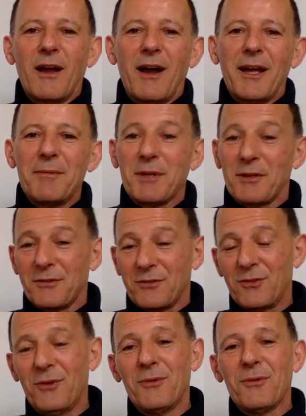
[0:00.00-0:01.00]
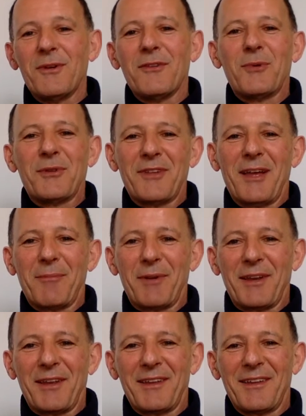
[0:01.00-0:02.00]
I'm in control of what's
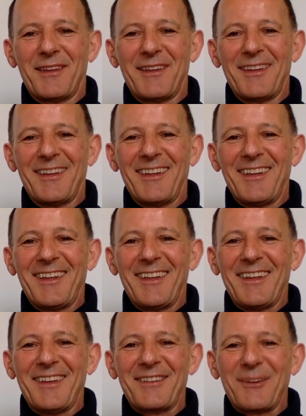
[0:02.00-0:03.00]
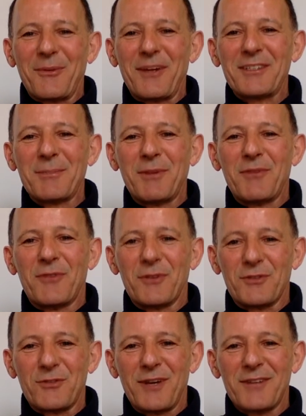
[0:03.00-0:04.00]
happening is a recipe for
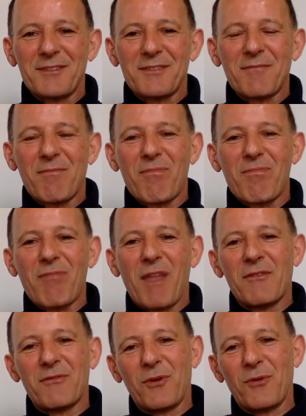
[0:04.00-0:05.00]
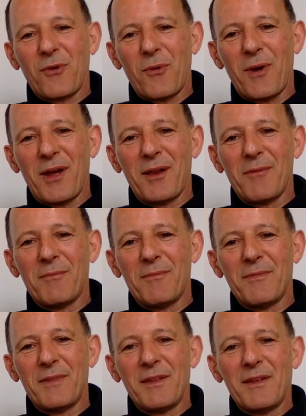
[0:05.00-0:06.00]
stress, for overwhelm,
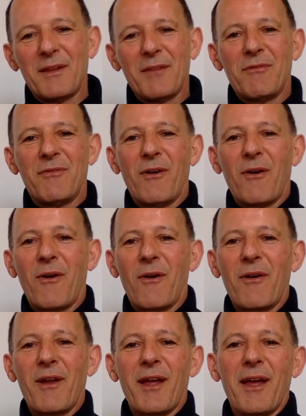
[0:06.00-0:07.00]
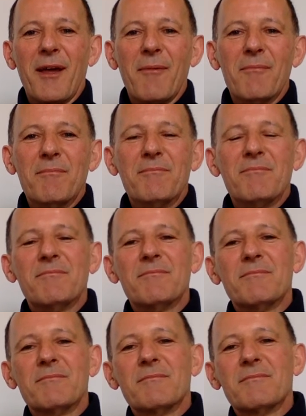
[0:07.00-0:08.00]
for
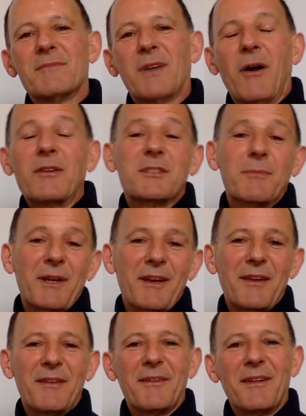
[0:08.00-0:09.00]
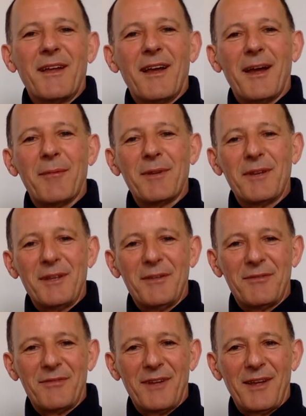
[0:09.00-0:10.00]
ultimately, I
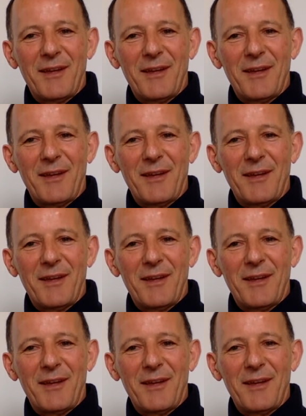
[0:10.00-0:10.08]
believe,